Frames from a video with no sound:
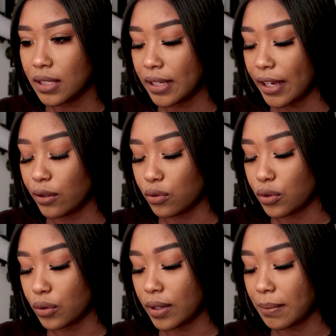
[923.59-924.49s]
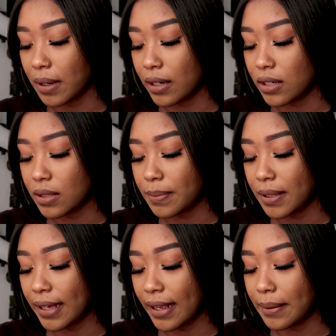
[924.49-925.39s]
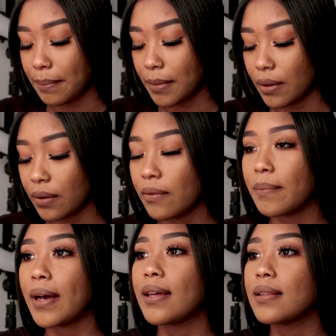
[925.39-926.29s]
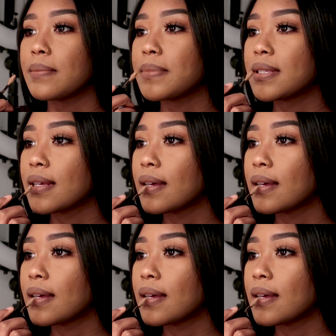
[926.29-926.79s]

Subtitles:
Stay Neutral, and I'm gonna just put that in the middle of my lips.